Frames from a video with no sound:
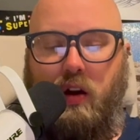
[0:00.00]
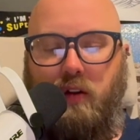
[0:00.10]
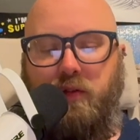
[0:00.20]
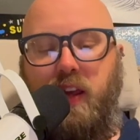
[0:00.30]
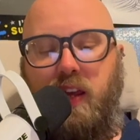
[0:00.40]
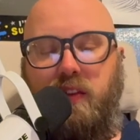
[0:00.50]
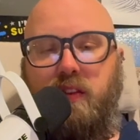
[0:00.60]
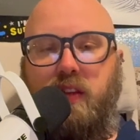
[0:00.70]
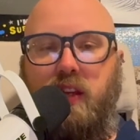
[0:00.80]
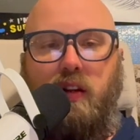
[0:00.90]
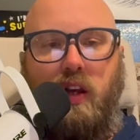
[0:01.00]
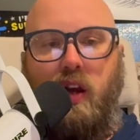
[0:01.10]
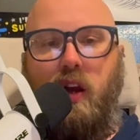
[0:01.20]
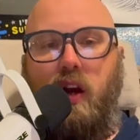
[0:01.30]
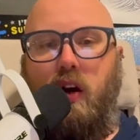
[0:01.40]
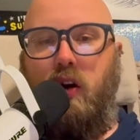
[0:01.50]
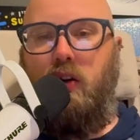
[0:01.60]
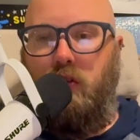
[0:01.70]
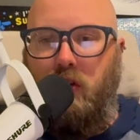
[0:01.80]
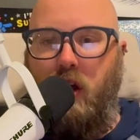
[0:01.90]
our faith, that
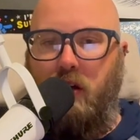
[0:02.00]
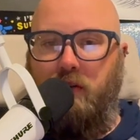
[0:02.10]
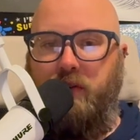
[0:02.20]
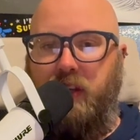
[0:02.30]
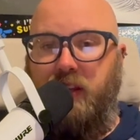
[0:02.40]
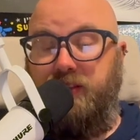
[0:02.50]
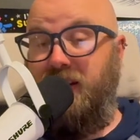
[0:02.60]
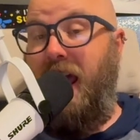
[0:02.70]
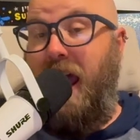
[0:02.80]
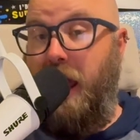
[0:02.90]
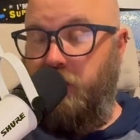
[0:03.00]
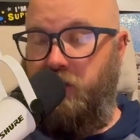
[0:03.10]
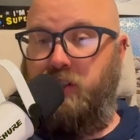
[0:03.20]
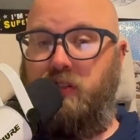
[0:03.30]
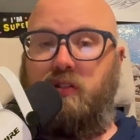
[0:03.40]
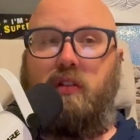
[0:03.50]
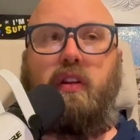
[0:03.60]
our love is an action,